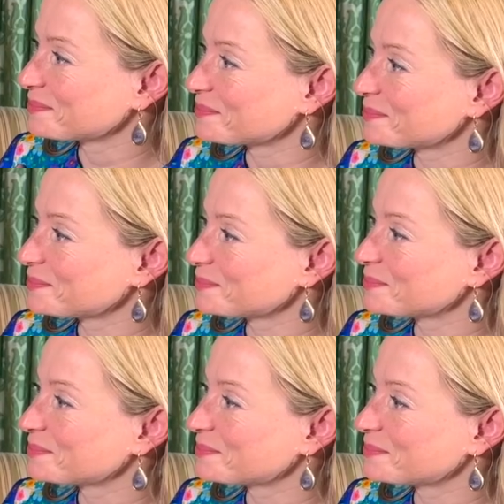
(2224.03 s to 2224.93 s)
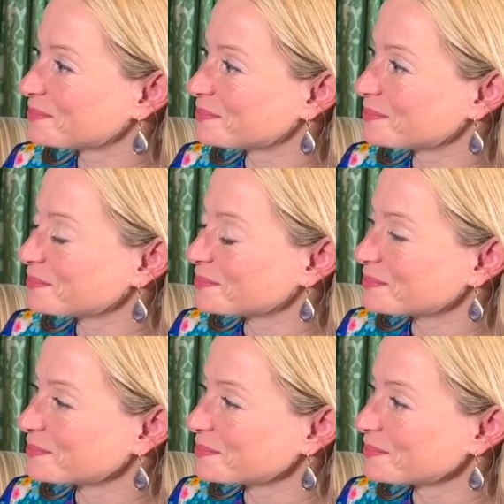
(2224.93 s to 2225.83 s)

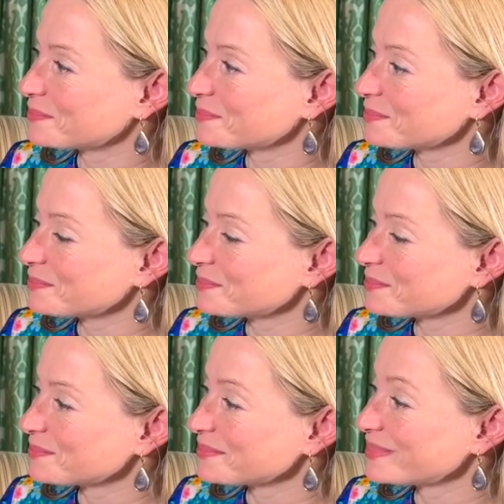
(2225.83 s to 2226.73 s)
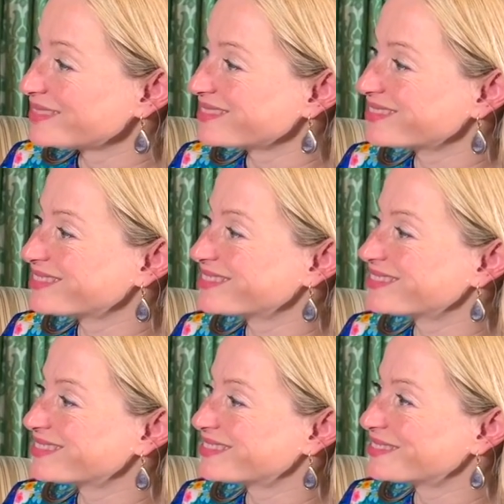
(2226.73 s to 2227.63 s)

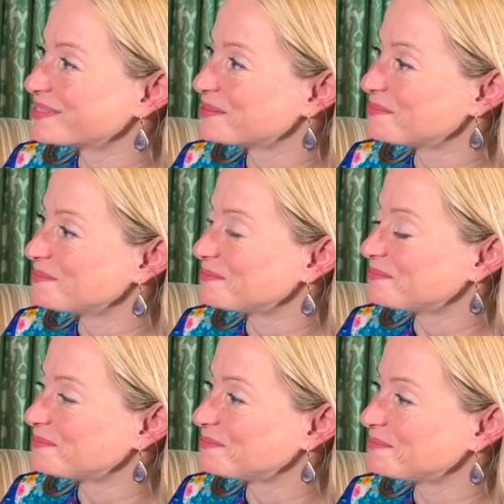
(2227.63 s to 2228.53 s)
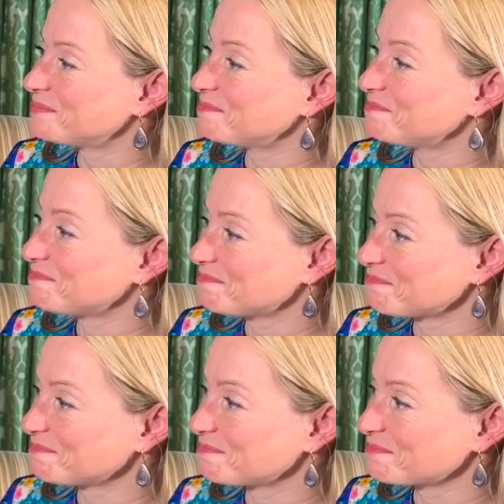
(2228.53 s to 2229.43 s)

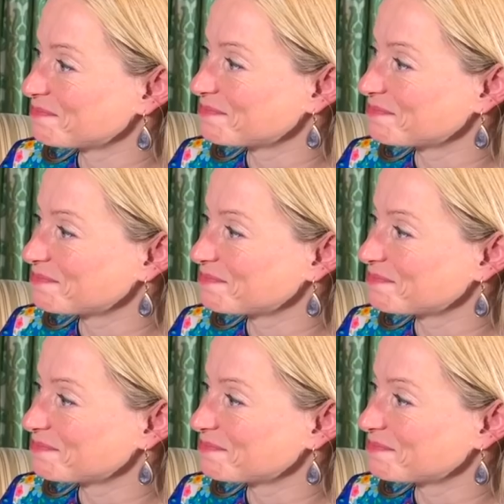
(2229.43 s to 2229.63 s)
(silent)